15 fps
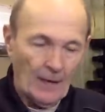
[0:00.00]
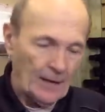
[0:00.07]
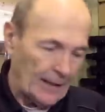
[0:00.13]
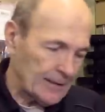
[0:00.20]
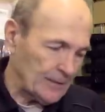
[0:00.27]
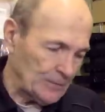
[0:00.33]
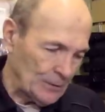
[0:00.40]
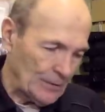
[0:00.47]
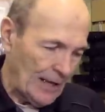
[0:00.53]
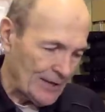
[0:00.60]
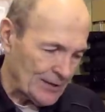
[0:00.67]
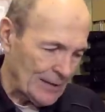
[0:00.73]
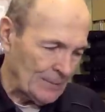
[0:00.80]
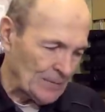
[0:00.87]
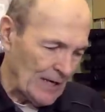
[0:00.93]
I can do that
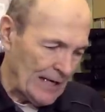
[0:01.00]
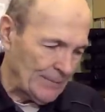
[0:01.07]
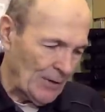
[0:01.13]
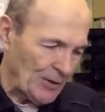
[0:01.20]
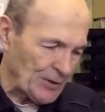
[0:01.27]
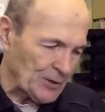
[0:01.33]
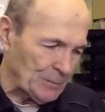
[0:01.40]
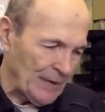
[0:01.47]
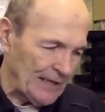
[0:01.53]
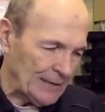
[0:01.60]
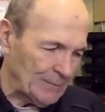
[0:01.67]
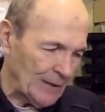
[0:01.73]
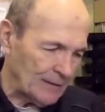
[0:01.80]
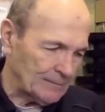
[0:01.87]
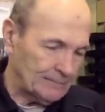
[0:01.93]
sometime. I'll explain
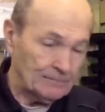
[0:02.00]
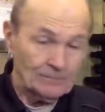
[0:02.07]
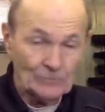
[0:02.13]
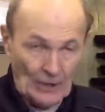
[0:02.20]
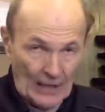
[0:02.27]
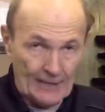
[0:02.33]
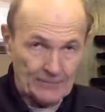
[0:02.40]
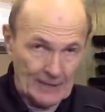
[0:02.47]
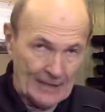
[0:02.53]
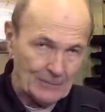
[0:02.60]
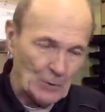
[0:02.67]
about diaphragm